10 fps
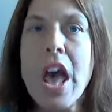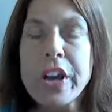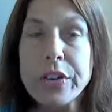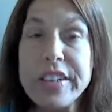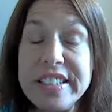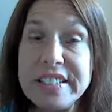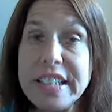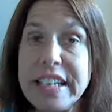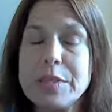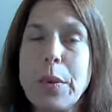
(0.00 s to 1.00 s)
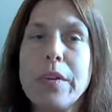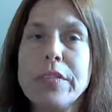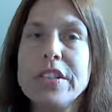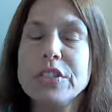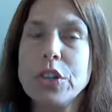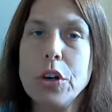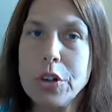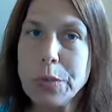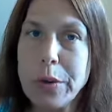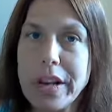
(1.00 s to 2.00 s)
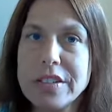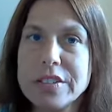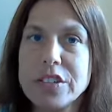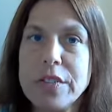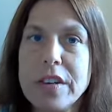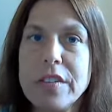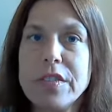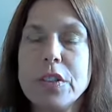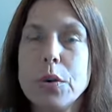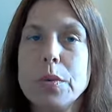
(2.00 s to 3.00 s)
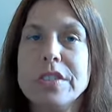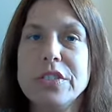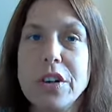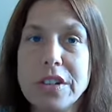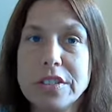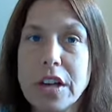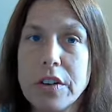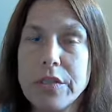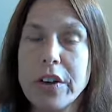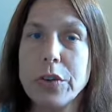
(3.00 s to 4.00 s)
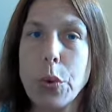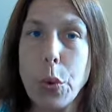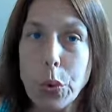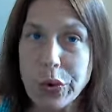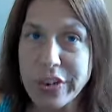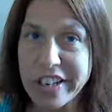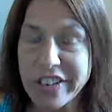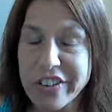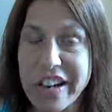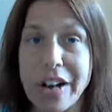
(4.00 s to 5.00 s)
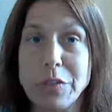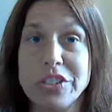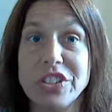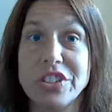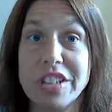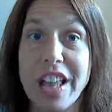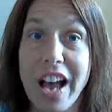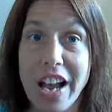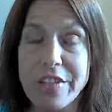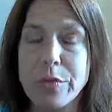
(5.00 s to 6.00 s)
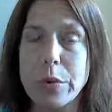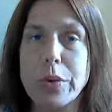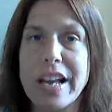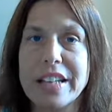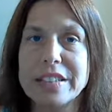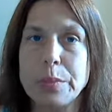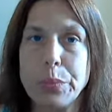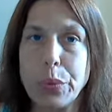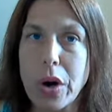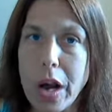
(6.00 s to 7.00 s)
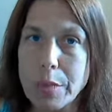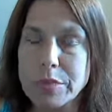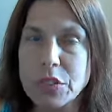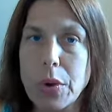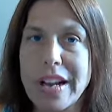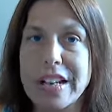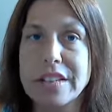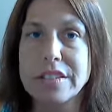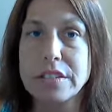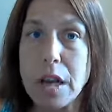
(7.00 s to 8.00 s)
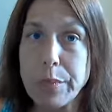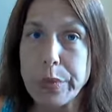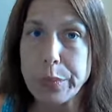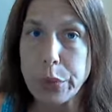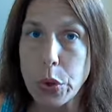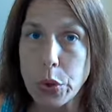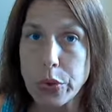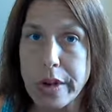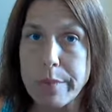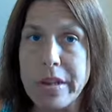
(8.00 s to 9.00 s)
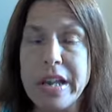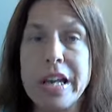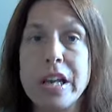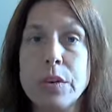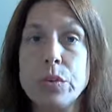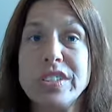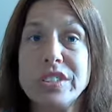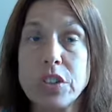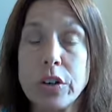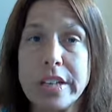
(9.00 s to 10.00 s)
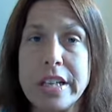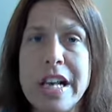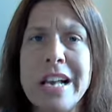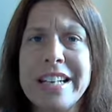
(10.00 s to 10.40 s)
Greetings, Saints. Prophetess Dawn O'Brien, Sermon of the Lord with Dawn's Heartfelt Corner here. I was just live, but we had some problems, so I had to stop the program and restart it.